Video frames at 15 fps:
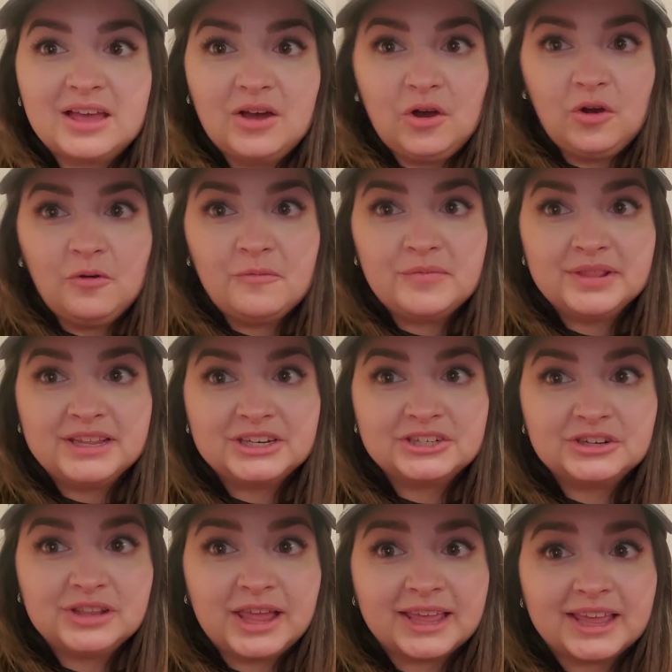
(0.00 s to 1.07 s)
hopefully she'll
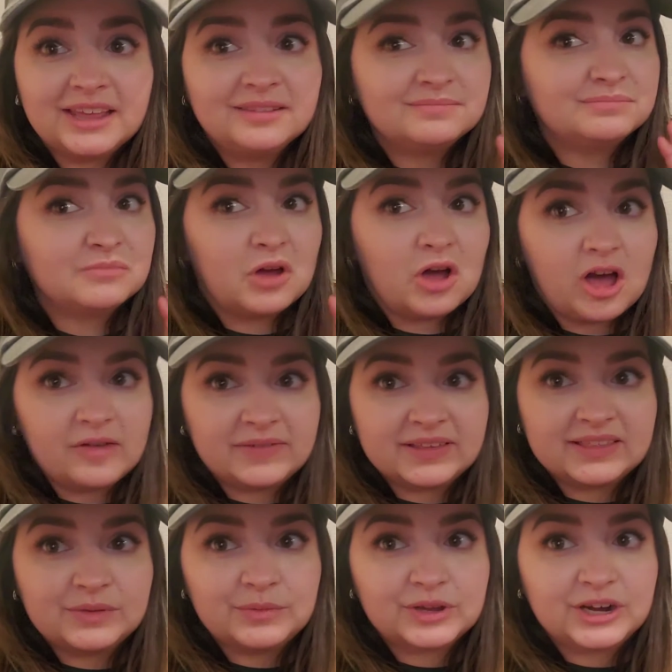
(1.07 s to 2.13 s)
like it.
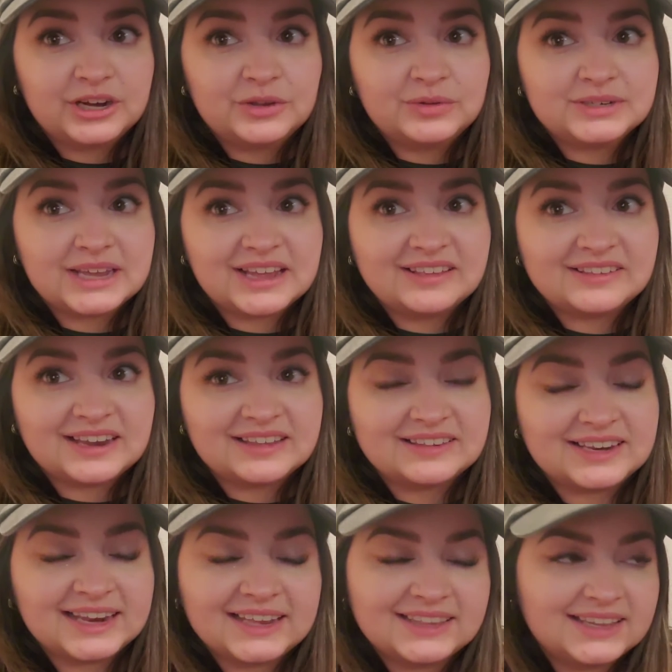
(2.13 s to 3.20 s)
Obviously we're going to do a taste
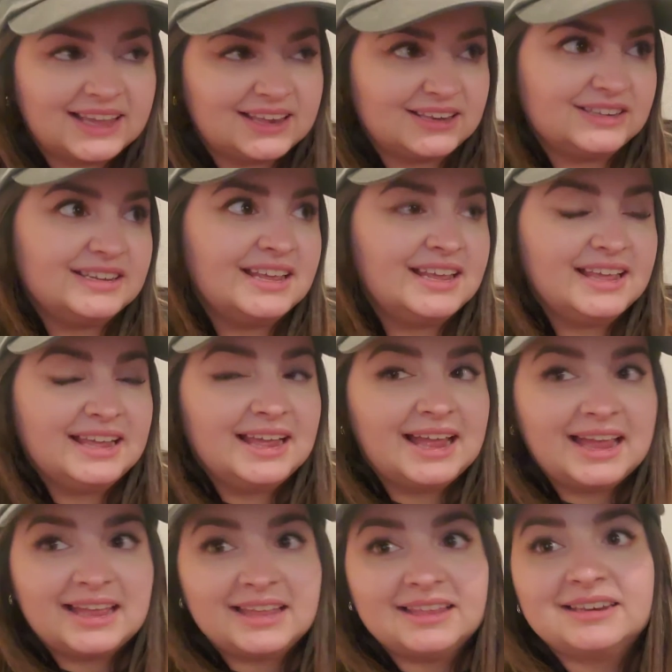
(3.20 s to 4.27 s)
testing at the end,
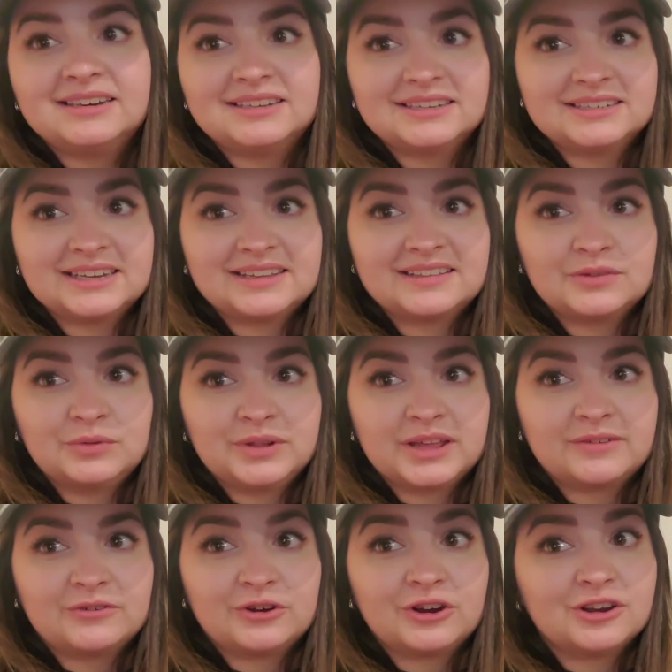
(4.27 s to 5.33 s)
and Dixie will
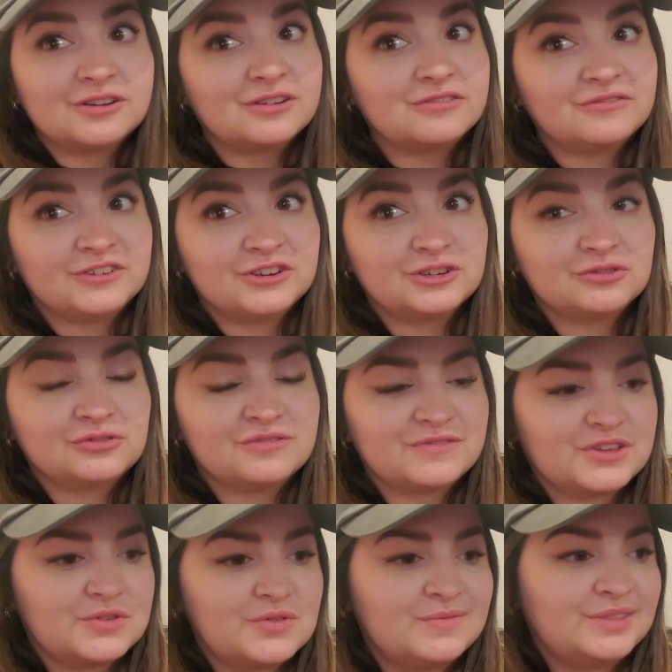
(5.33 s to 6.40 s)
give her official
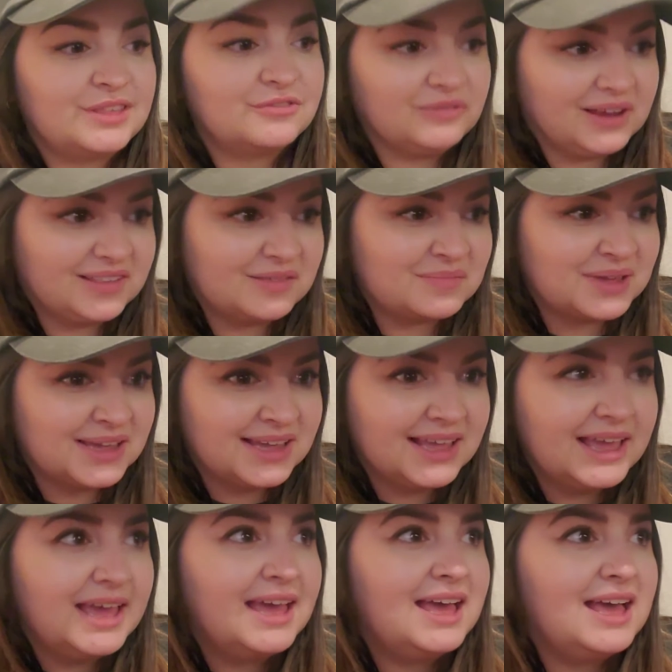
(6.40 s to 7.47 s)
review of this recipe.
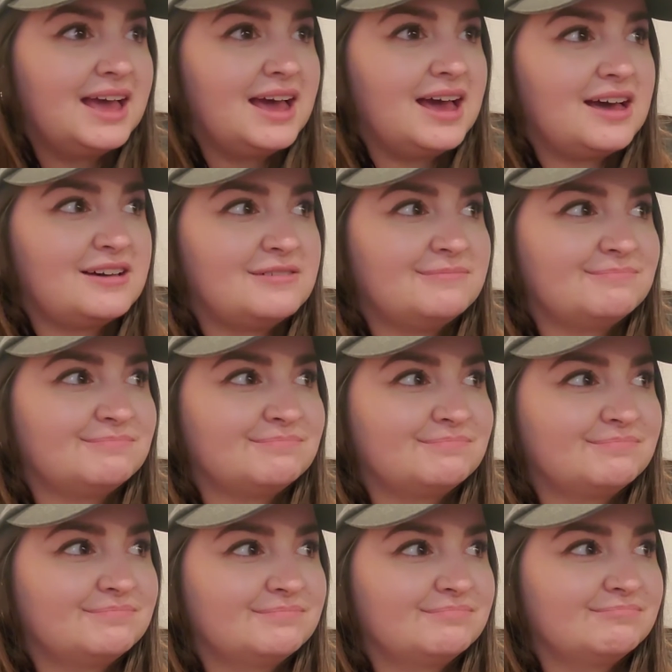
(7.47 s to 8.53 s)

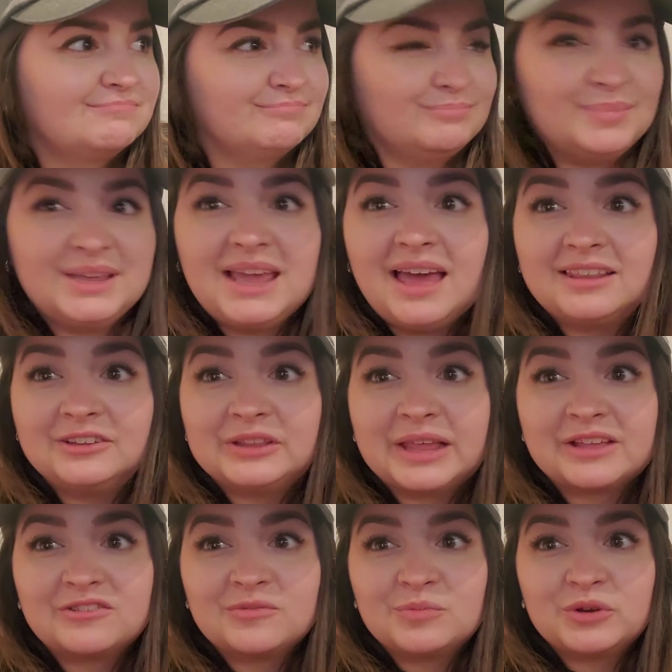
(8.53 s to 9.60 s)
But yeah, it looked like a
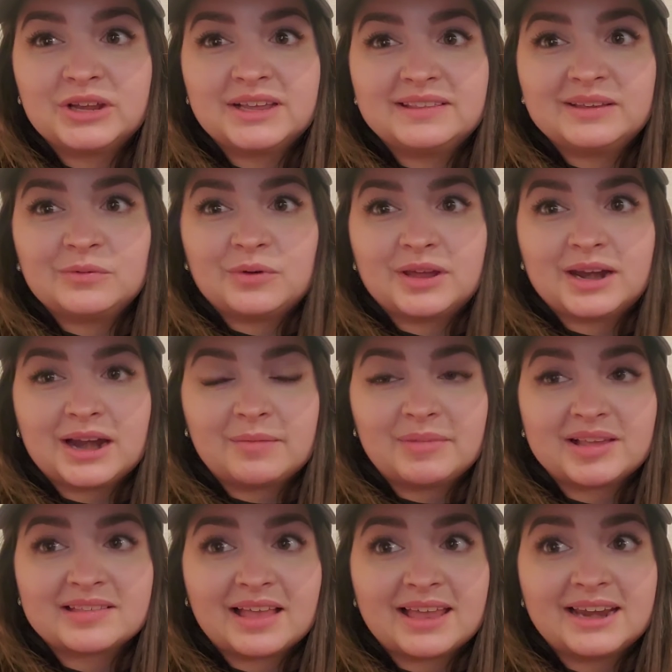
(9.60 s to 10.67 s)
super easy one, and I'm
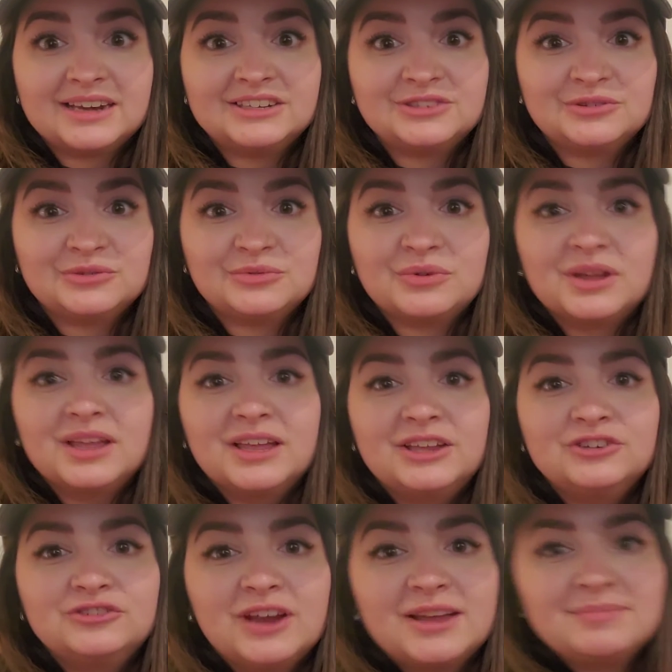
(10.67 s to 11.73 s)
excited to
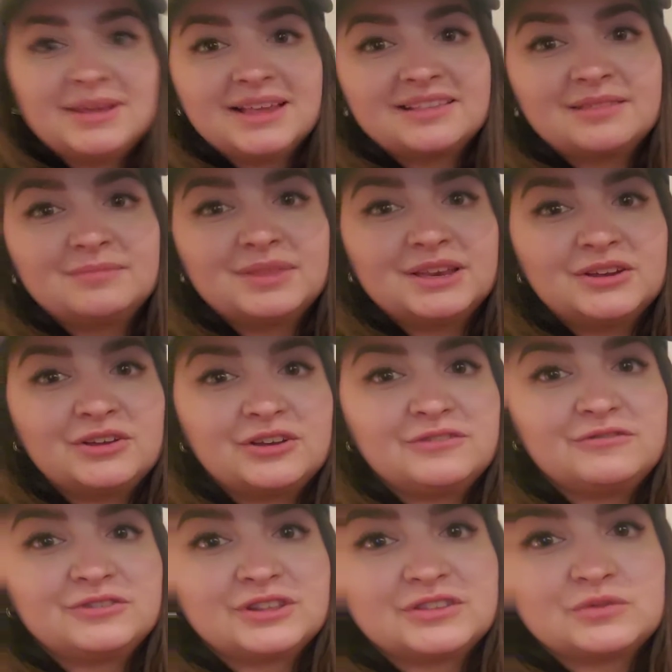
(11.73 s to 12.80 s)
try and make something good
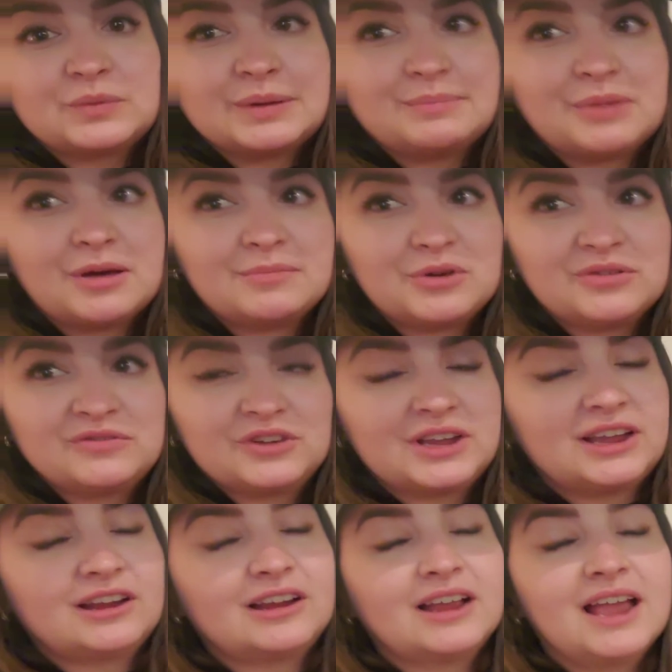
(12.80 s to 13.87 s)
for this sweet pup over here.